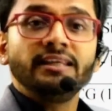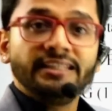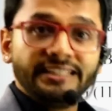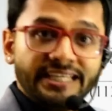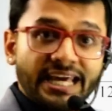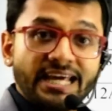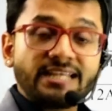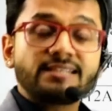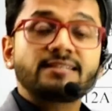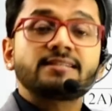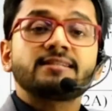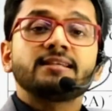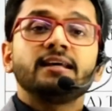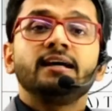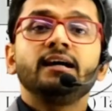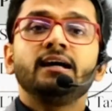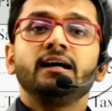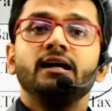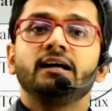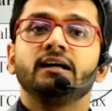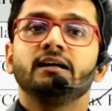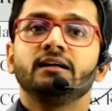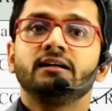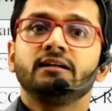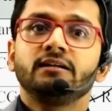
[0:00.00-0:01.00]
Yes,
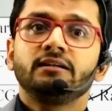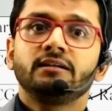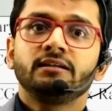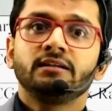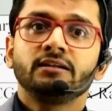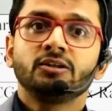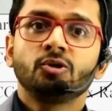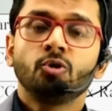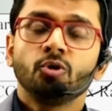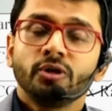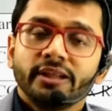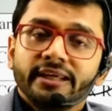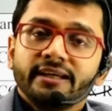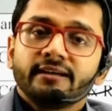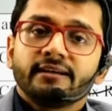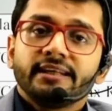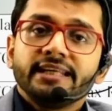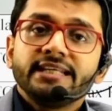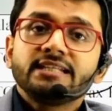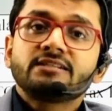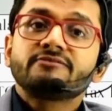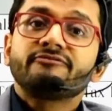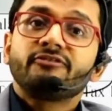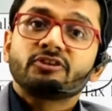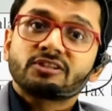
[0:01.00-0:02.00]
a good
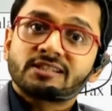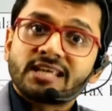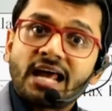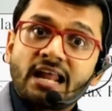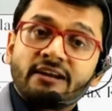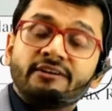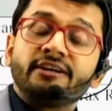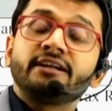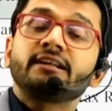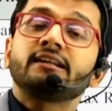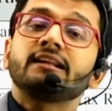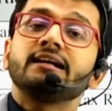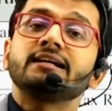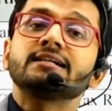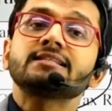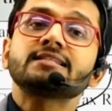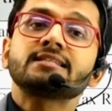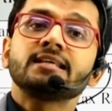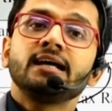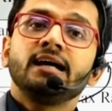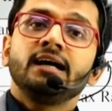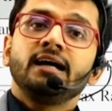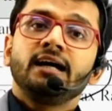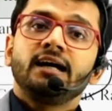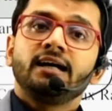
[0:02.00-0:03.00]
increase for salaried
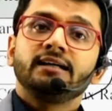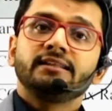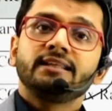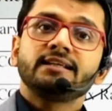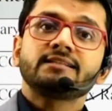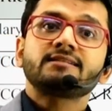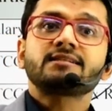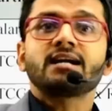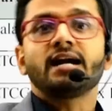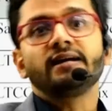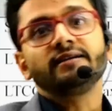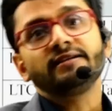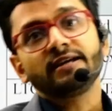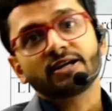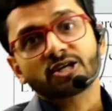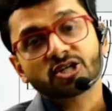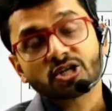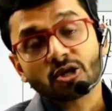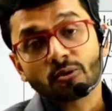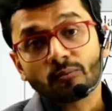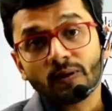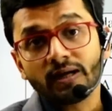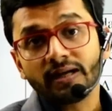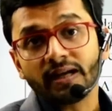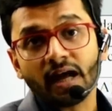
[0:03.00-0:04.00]
class. Their standard
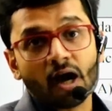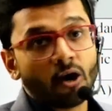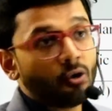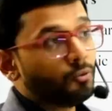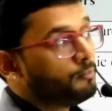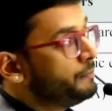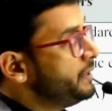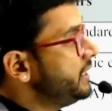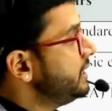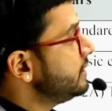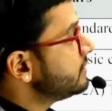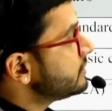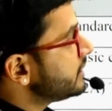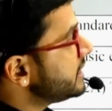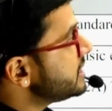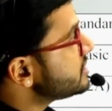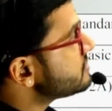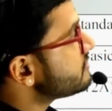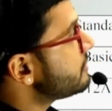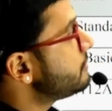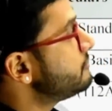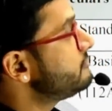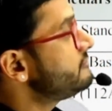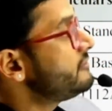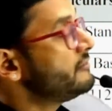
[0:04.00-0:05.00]
deduction will now be
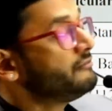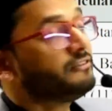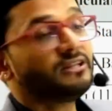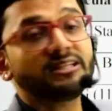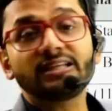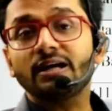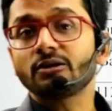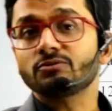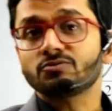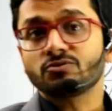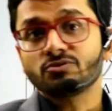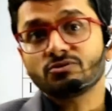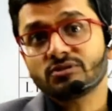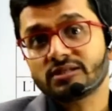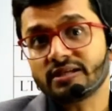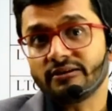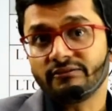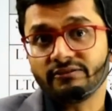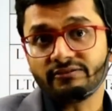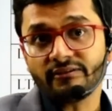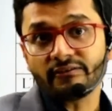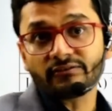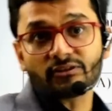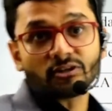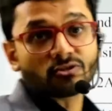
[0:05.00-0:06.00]
increased from 50,000 to
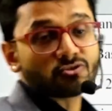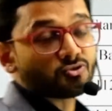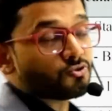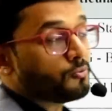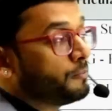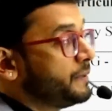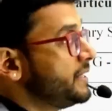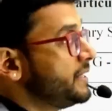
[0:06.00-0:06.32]
75,000